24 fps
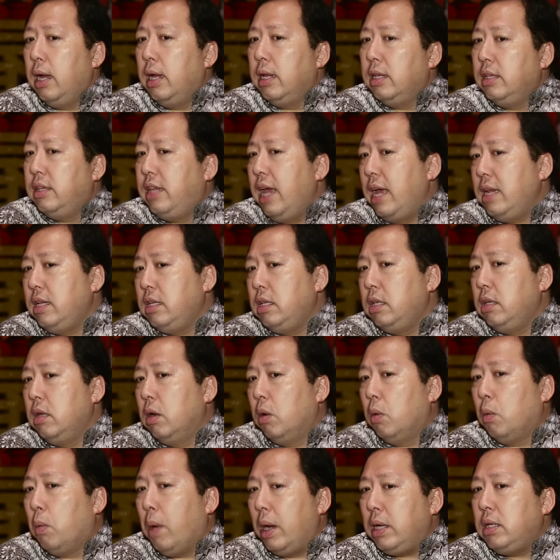then
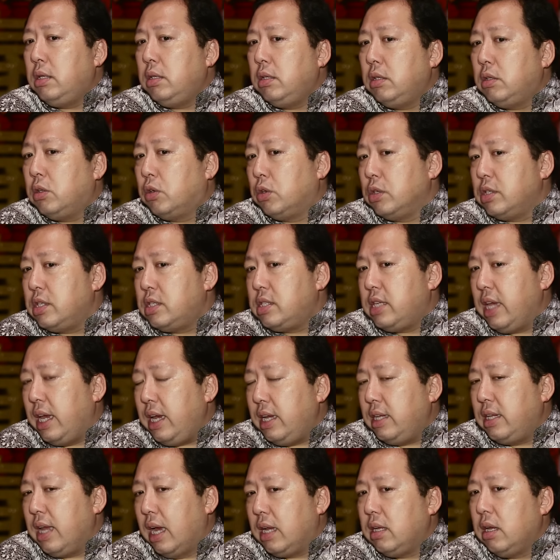one could
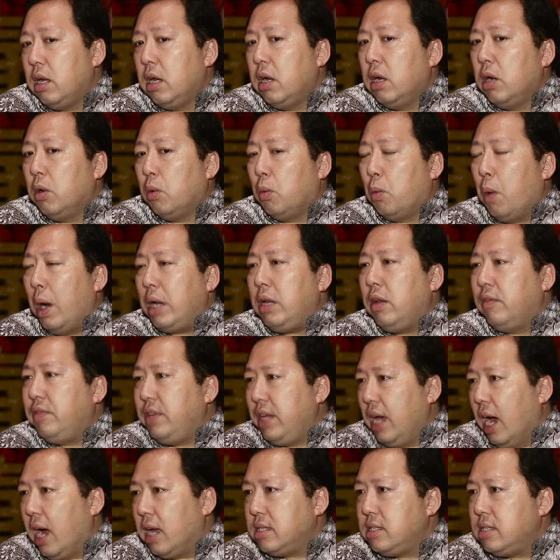say that one of
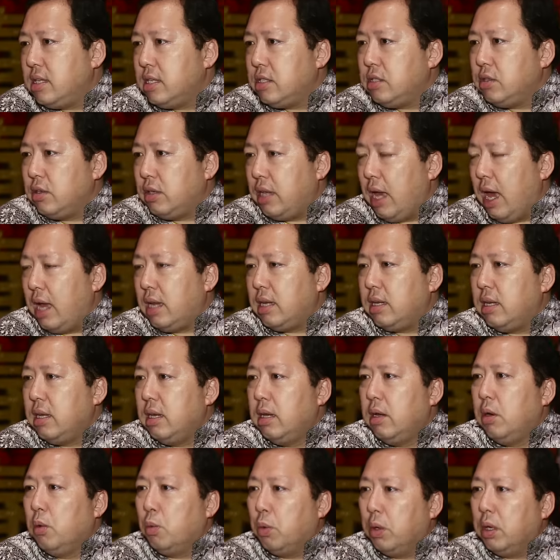the answers to that
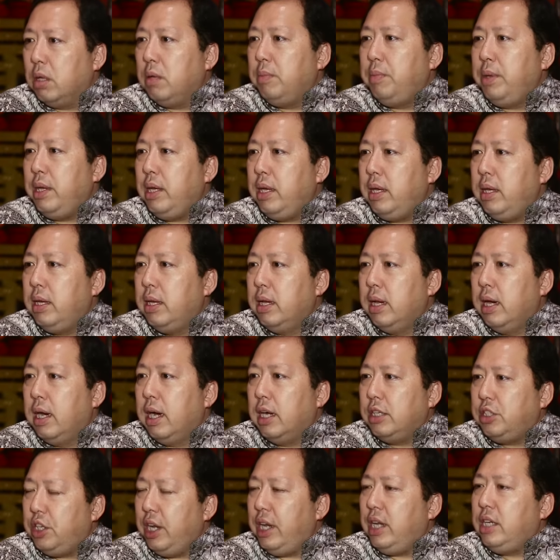will be
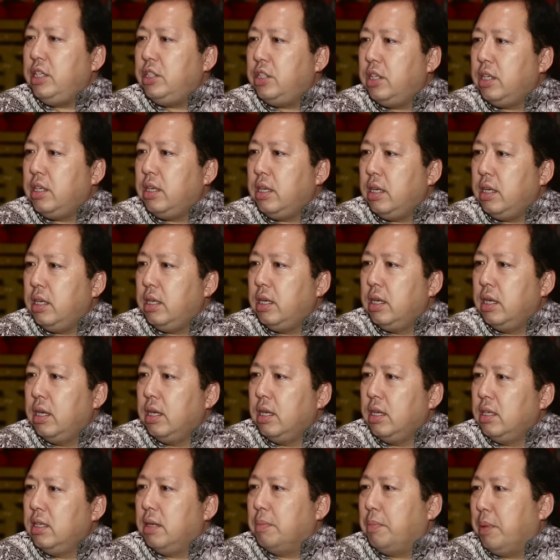a change in
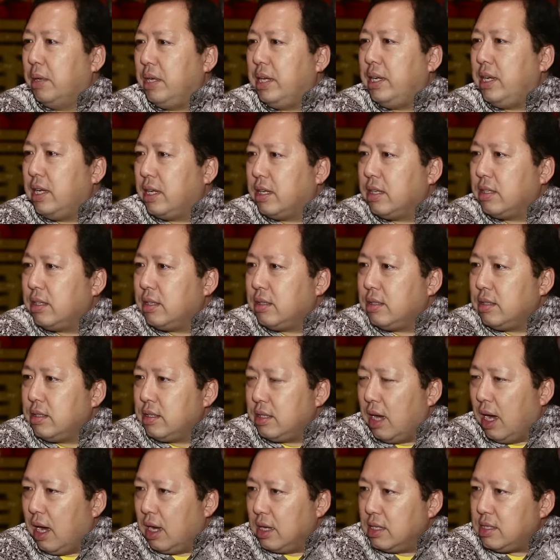the political
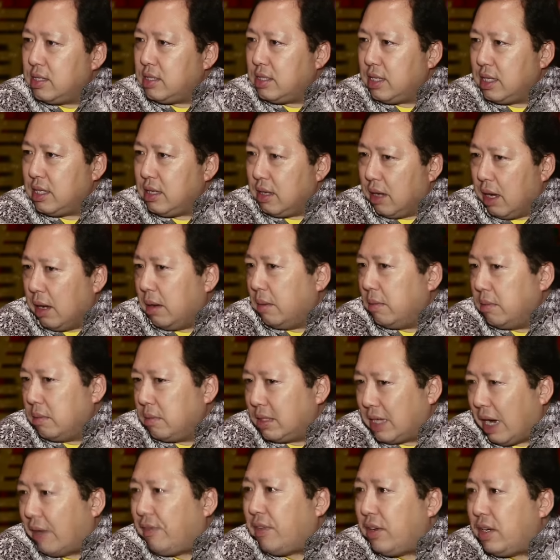
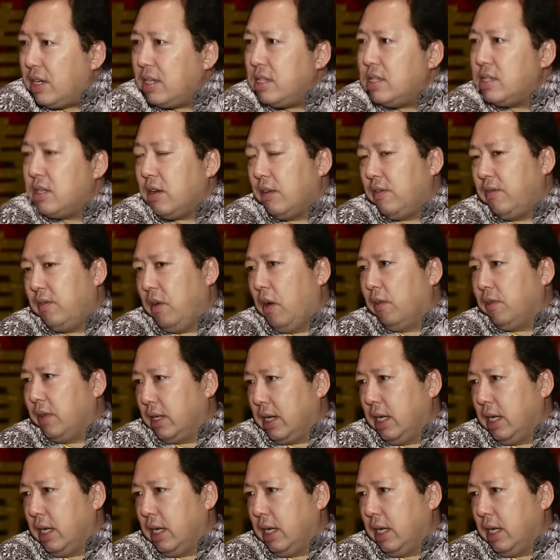governance of the